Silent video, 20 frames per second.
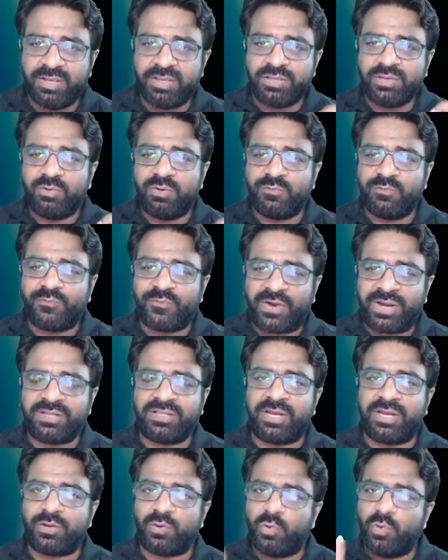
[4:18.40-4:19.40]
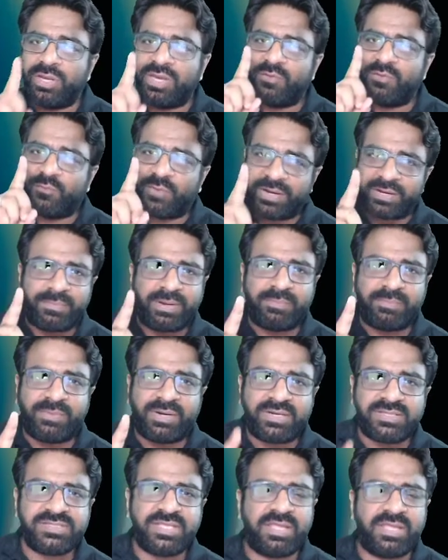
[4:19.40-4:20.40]
you will find that only one amendment
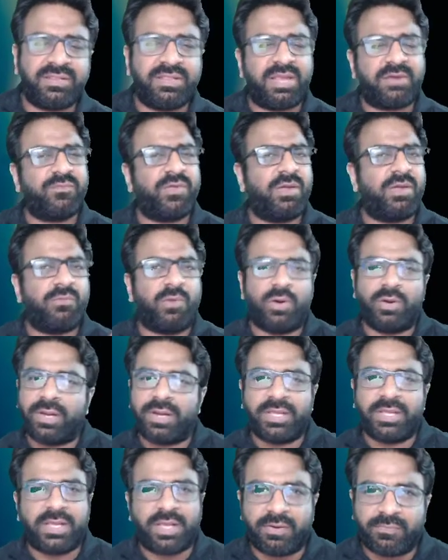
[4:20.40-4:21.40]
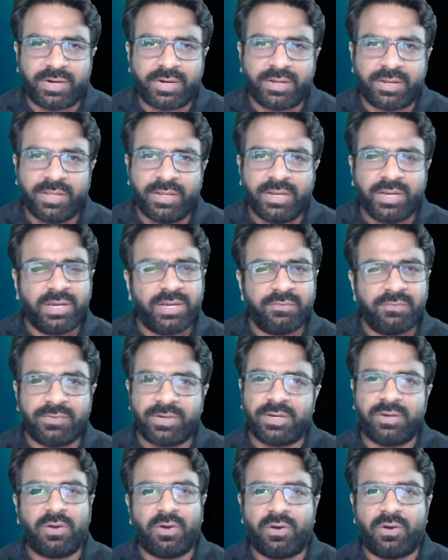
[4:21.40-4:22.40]
is there, that we have already covered in our
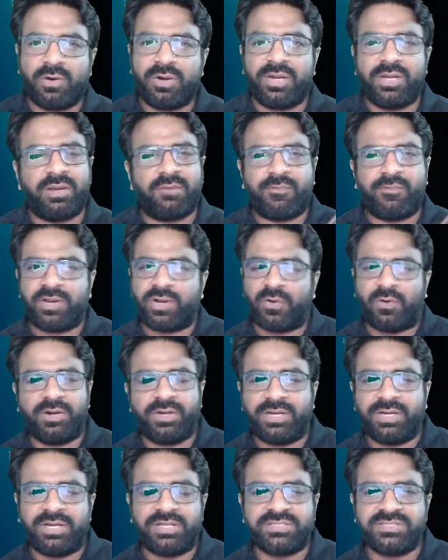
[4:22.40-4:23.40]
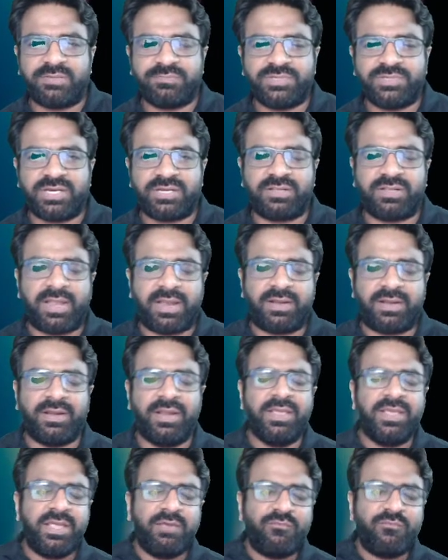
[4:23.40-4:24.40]
law, in our auditing subject, that
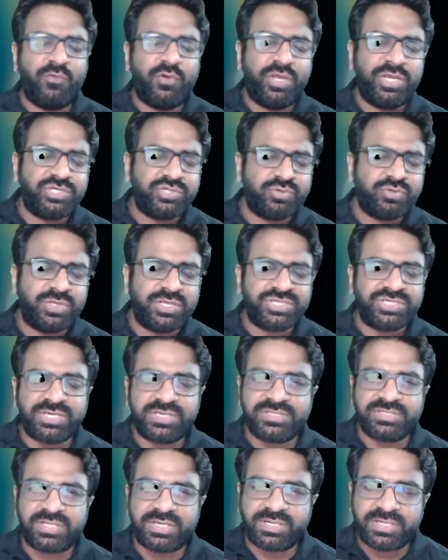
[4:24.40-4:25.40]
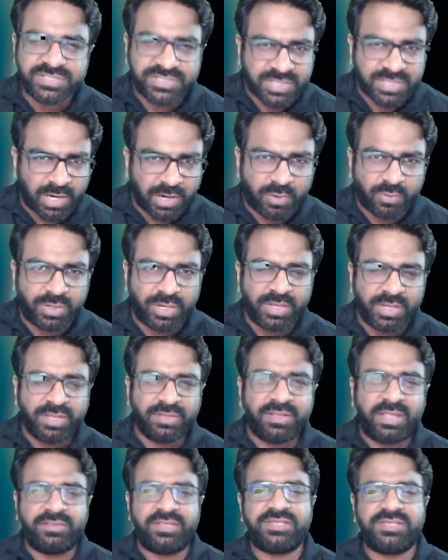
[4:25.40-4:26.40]
if we issue the shares at discount,
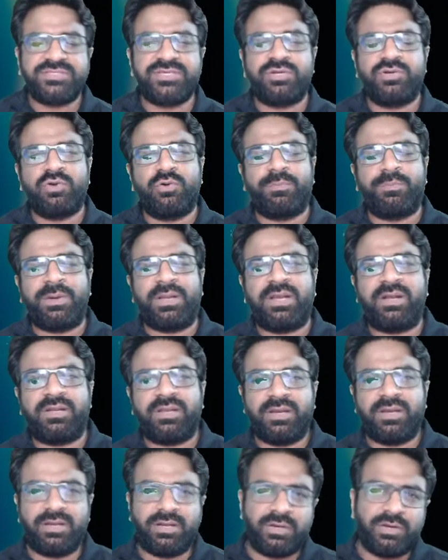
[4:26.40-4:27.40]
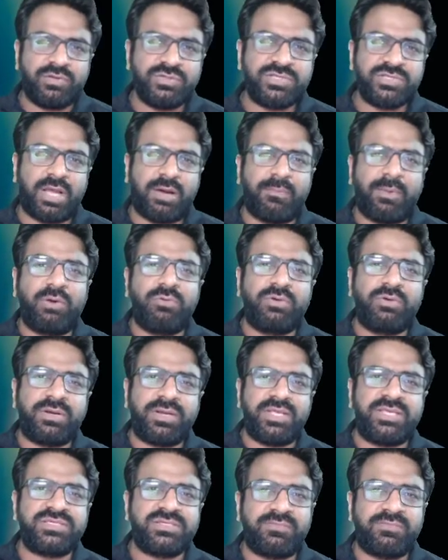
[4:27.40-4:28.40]
then there's a new penalty introduced, amount
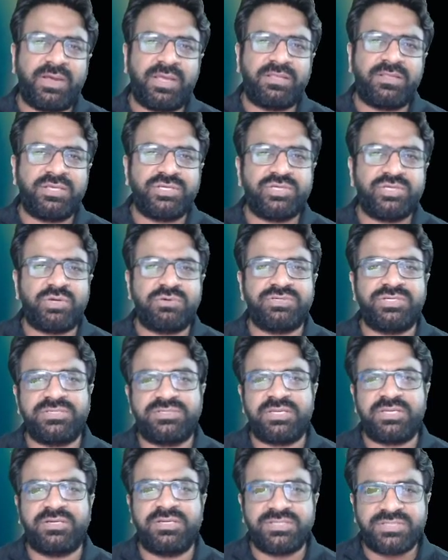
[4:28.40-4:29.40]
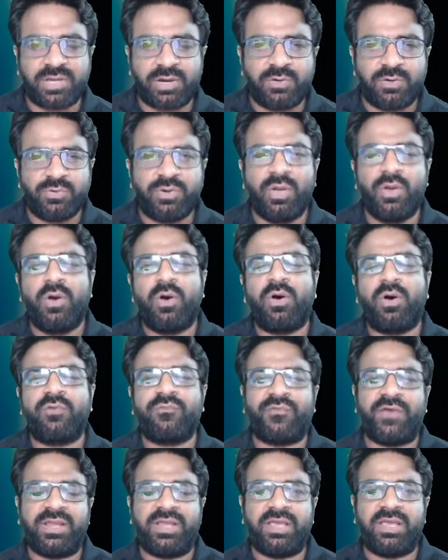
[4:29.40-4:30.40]
raised by the issue of shares at discount or
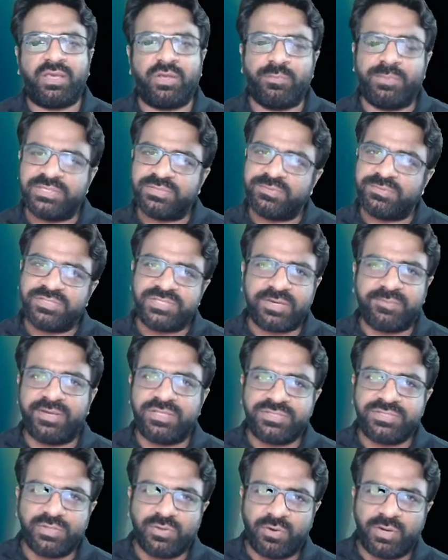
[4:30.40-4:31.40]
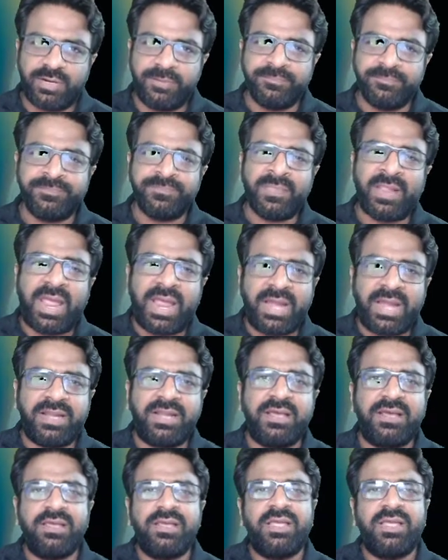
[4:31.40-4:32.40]
5 lakh rupees, whichever is lower. And
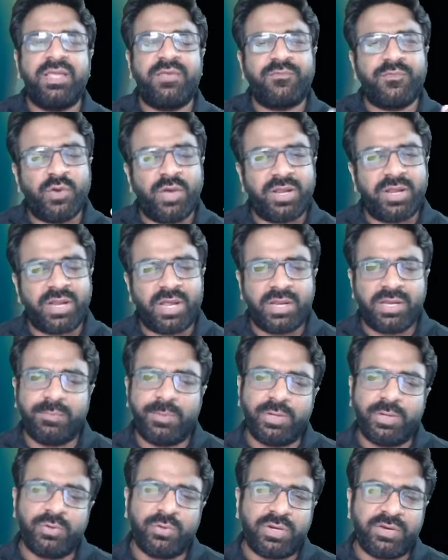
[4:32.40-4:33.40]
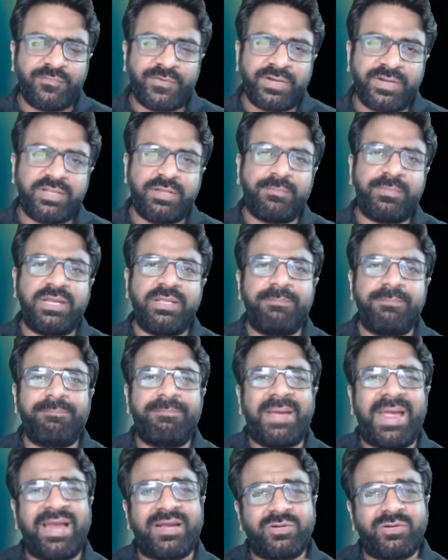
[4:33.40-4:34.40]
if you are unable to refund the money
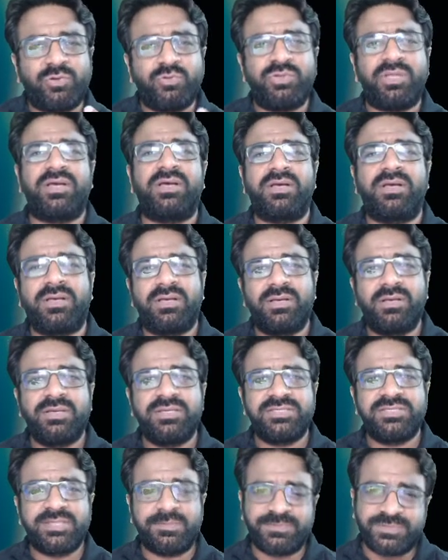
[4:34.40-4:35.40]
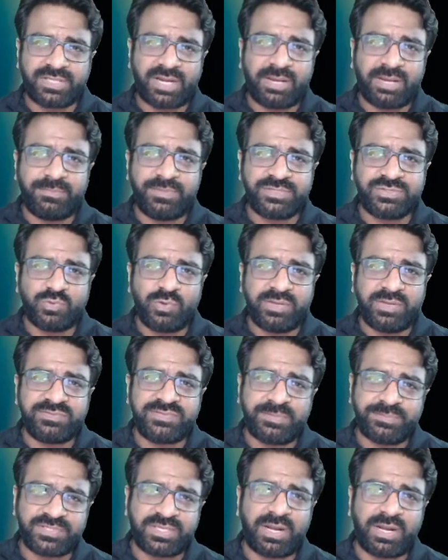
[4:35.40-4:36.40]
back to the subscribers who have
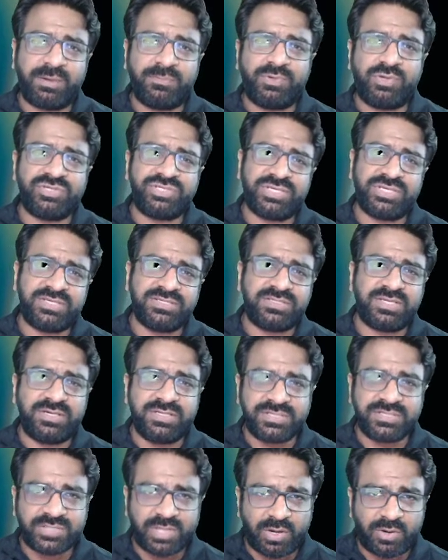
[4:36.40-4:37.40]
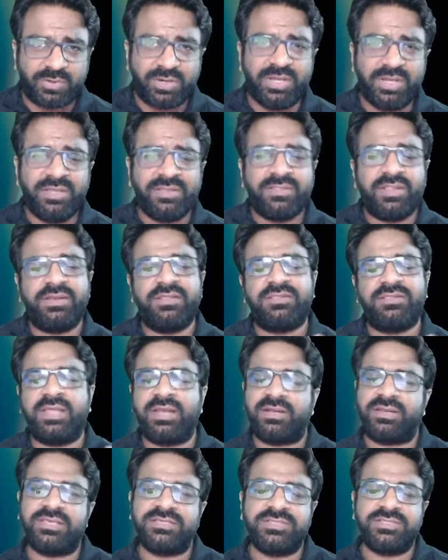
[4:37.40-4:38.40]
subscribed your shares at discount, then in
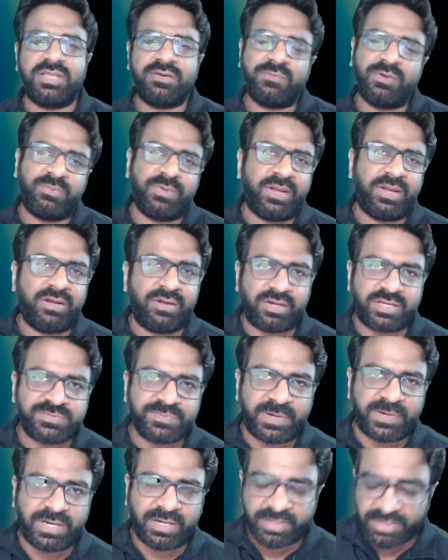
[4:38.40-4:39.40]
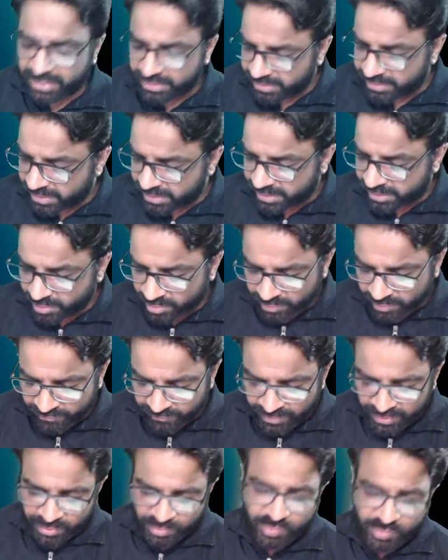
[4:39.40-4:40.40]
that case there will be an interest penalty at the rate of
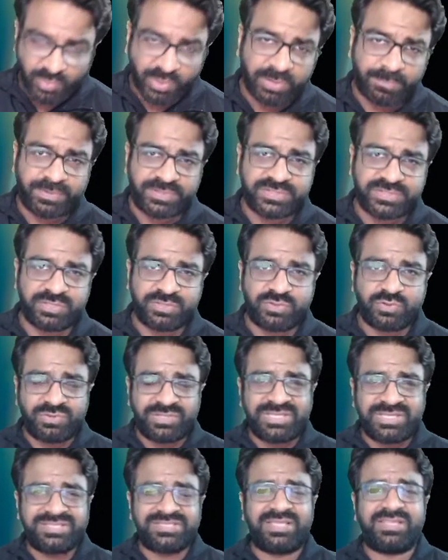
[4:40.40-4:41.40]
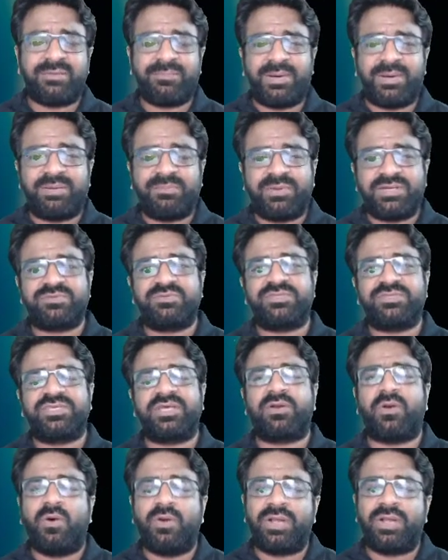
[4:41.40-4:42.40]
12%. So these are the amendments which are
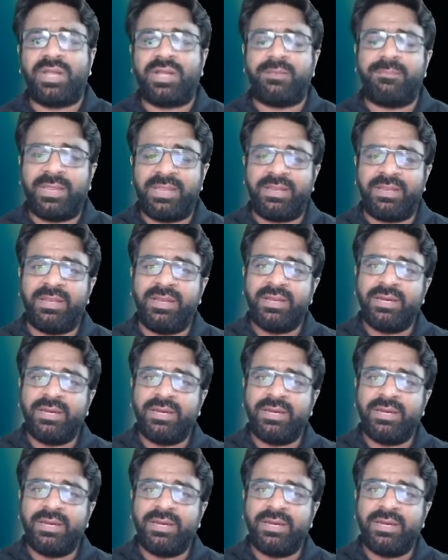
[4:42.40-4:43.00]
already being